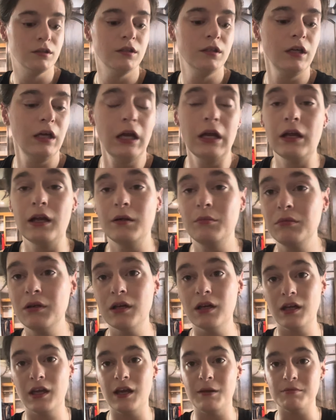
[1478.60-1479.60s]
All right, I'm
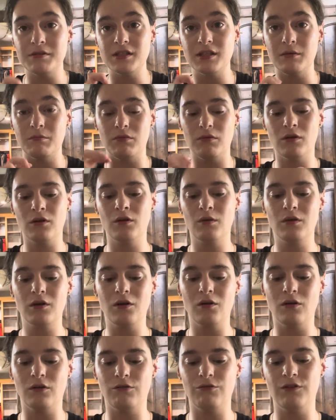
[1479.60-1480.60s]
gonna keep it simple. i
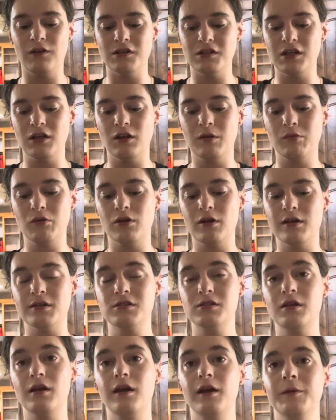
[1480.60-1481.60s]
got my fancy Fenty lip gloss
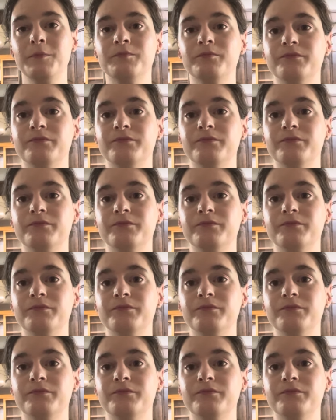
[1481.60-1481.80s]
today.